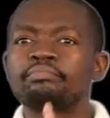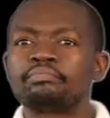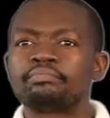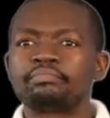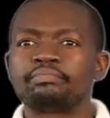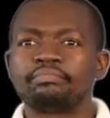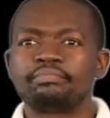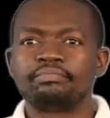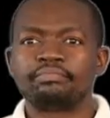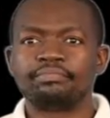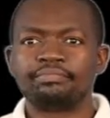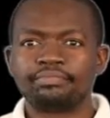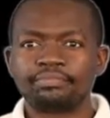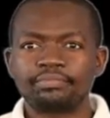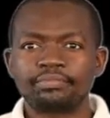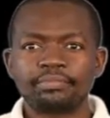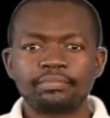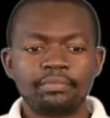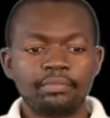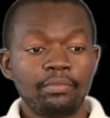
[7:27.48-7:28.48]
it makes
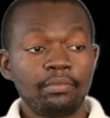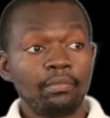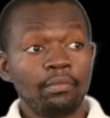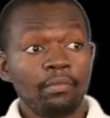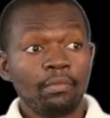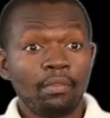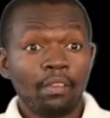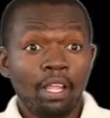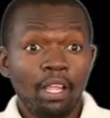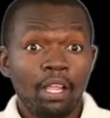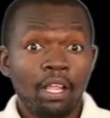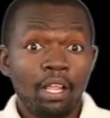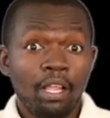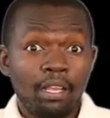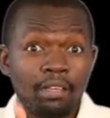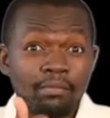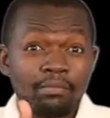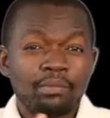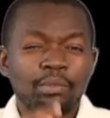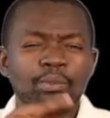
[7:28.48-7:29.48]
us
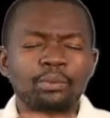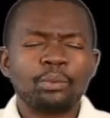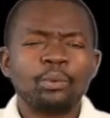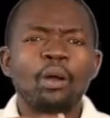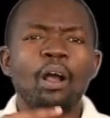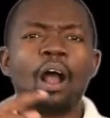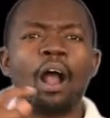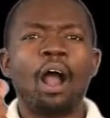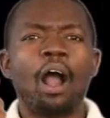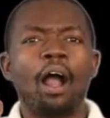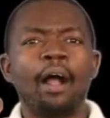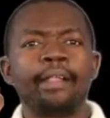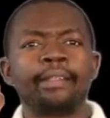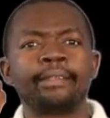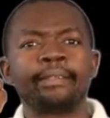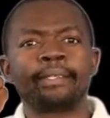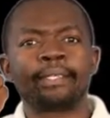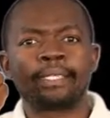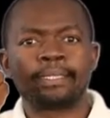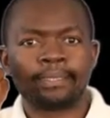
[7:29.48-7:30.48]
understand
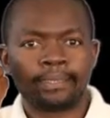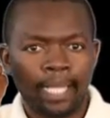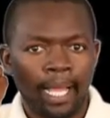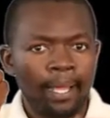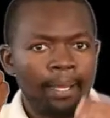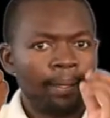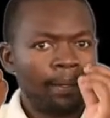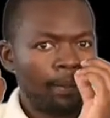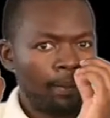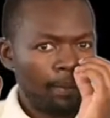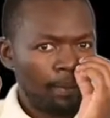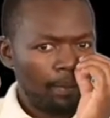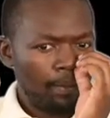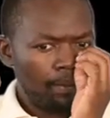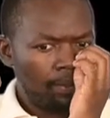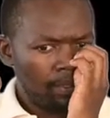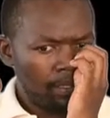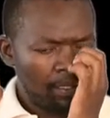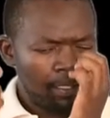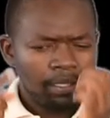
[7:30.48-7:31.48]
about
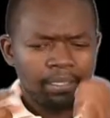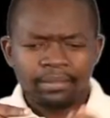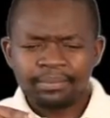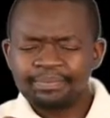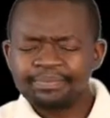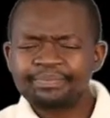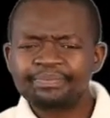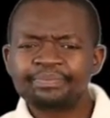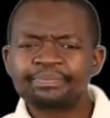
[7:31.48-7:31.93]
cultures.